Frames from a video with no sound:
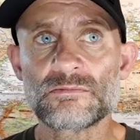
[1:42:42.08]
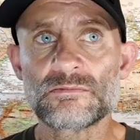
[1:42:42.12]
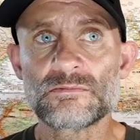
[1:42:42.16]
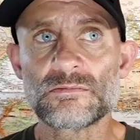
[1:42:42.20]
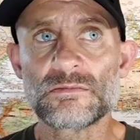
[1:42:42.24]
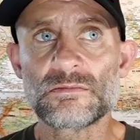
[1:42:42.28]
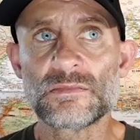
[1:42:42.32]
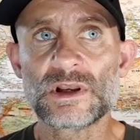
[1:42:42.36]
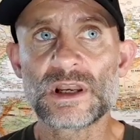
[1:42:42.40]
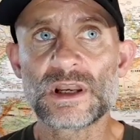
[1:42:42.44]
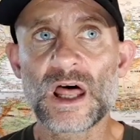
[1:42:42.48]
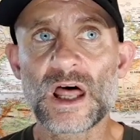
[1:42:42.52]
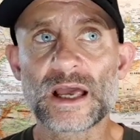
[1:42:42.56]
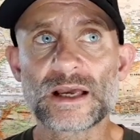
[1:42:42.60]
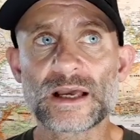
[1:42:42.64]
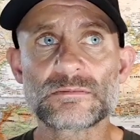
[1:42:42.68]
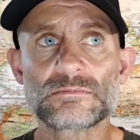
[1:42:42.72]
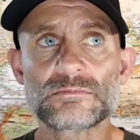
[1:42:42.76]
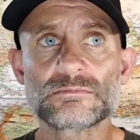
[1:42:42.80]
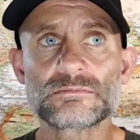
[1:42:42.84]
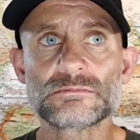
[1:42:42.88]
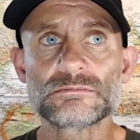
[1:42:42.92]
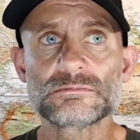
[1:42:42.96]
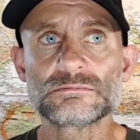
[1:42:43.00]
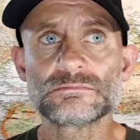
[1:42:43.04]
like
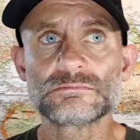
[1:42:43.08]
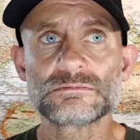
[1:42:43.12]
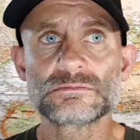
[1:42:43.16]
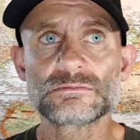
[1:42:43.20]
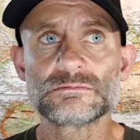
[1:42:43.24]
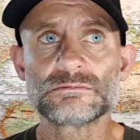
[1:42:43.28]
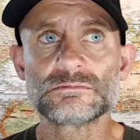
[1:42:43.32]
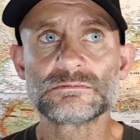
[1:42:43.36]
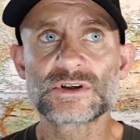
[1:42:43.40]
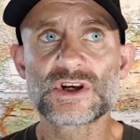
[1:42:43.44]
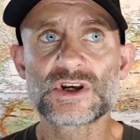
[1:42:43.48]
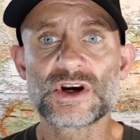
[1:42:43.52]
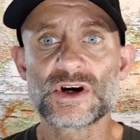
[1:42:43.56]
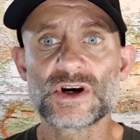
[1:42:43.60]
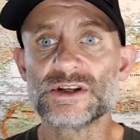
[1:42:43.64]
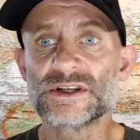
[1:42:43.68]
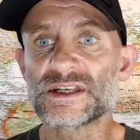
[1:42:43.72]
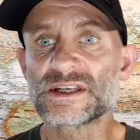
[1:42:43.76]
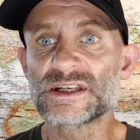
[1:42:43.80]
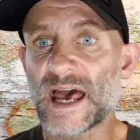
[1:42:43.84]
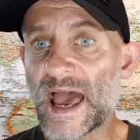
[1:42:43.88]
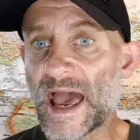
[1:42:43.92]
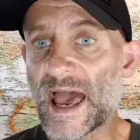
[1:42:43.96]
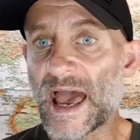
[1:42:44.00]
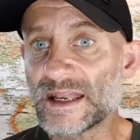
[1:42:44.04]

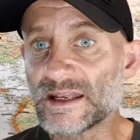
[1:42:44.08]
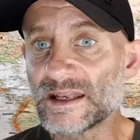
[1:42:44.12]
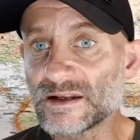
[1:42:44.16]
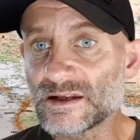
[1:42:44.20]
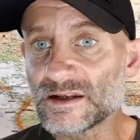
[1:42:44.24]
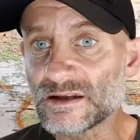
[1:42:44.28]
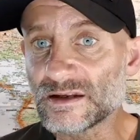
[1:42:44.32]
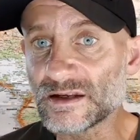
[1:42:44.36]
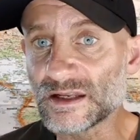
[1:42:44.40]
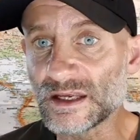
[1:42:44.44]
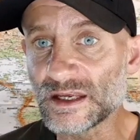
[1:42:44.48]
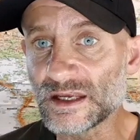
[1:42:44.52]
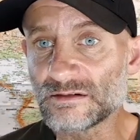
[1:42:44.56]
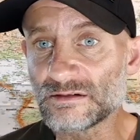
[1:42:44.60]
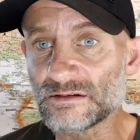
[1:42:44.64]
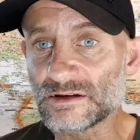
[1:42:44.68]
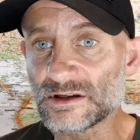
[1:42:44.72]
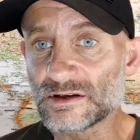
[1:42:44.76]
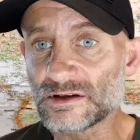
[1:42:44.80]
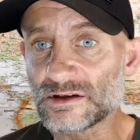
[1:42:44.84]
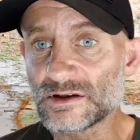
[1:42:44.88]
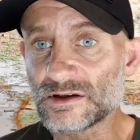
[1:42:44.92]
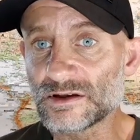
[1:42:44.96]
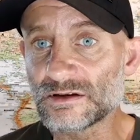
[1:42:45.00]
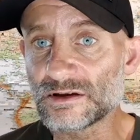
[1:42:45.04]
content,
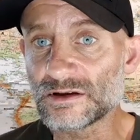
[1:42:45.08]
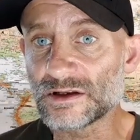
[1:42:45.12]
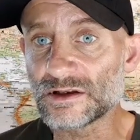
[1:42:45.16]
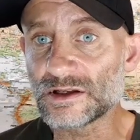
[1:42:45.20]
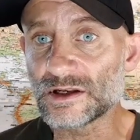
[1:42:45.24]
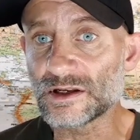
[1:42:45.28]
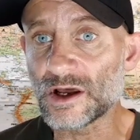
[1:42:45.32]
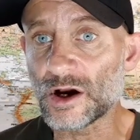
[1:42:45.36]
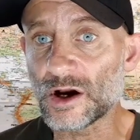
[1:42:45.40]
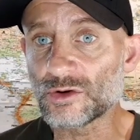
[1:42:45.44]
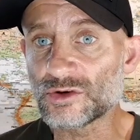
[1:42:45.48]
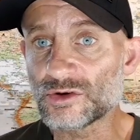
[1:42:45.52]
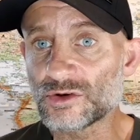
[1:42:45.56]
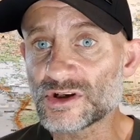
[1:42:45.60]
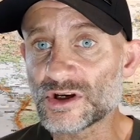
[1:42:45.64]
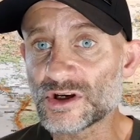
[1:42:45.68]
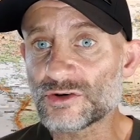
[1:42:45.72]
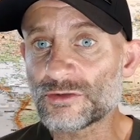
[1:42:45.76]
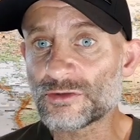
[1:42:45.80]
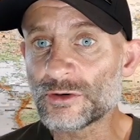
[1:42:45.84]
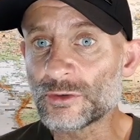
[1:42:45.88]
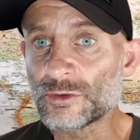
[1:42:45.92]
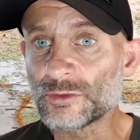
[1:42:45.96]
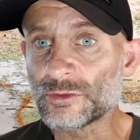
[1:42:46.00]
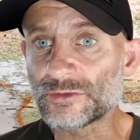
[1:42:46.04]
to
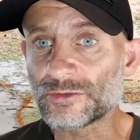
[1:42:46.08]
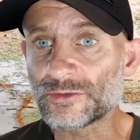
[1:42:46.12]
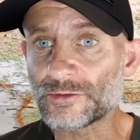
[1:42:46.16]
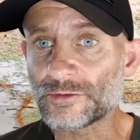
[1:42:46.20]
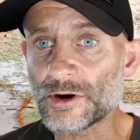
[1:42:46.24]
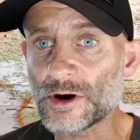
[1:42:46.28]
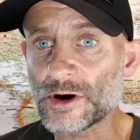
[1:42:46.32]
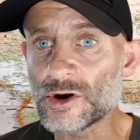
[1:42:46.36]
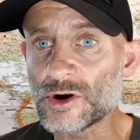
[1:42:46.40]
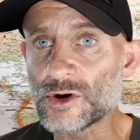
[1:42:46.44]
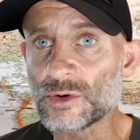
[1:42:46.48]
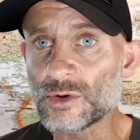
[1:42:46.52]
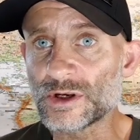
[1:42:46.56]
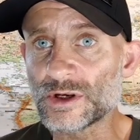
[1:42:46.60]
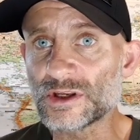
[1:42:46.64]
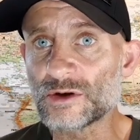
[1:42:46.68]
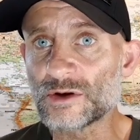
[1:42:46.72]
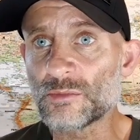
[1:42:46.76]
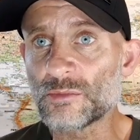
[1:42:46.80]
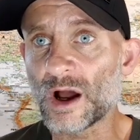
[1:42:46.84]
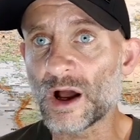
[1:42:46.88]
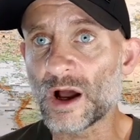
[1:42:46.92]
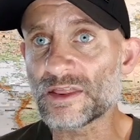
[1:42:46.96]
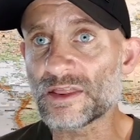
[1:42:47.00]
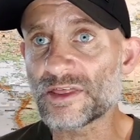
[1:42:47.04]
cruise through, and you
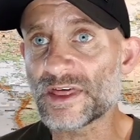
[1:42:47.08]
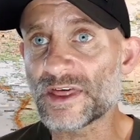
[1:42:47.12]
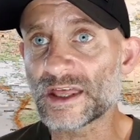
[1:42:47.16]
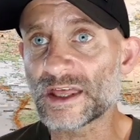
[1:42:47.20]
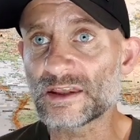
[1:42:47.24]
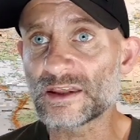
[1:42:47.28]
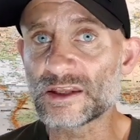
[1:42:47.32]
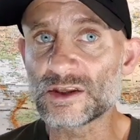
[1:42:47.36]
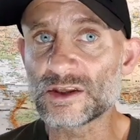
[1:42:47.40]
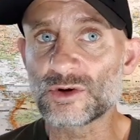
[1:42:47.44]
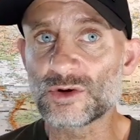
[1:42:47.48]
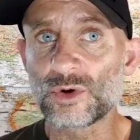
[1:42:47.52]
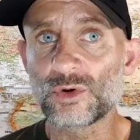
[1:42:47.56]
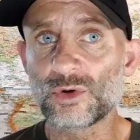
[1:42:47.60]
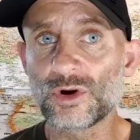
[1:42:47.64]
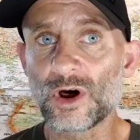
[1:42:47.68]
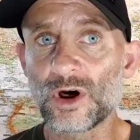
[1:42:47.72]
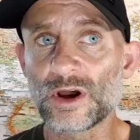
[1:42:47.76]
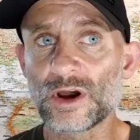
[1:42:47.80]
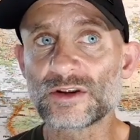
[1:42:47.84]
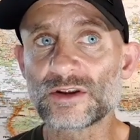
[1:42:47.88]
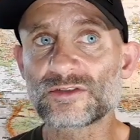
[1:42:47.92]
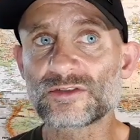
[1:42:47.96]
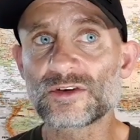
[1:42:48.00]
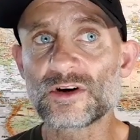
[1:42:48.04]
might think that your
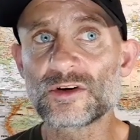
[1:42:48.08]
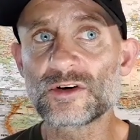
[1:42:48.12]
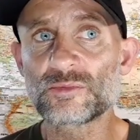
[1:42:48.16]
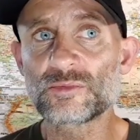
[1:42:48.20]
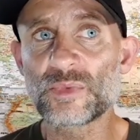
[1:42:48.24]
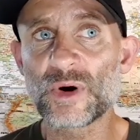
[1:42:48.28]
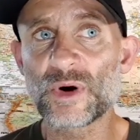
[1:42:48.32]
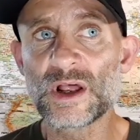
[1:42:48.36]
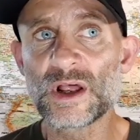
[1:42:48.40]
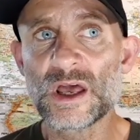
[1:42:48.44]
lot is good. But